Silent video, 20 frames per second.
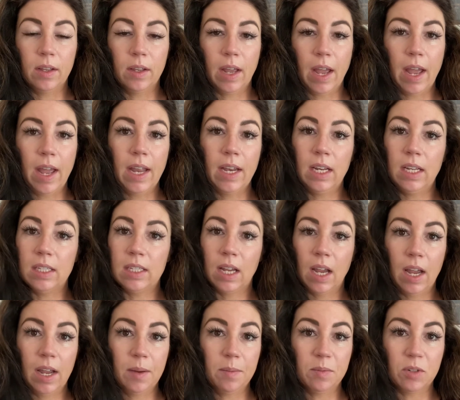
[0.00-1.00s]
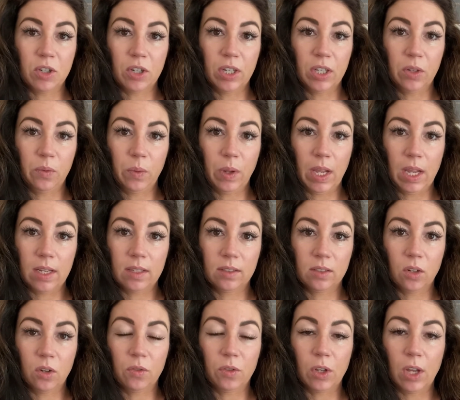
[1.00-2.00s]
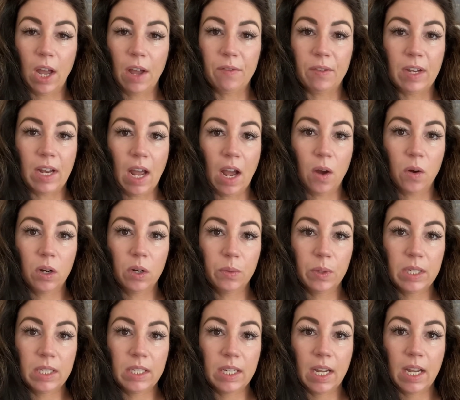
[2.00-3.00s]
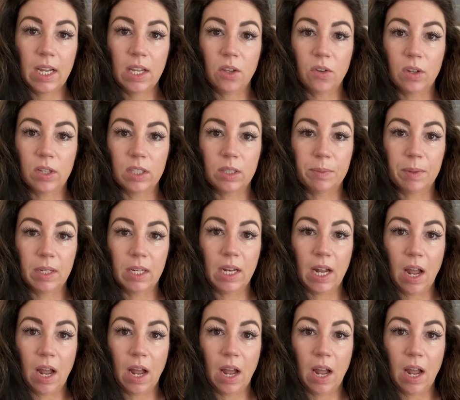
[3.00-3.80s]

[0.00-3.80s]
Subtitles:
at any time during the week. So if you have an hour one day, you can spend an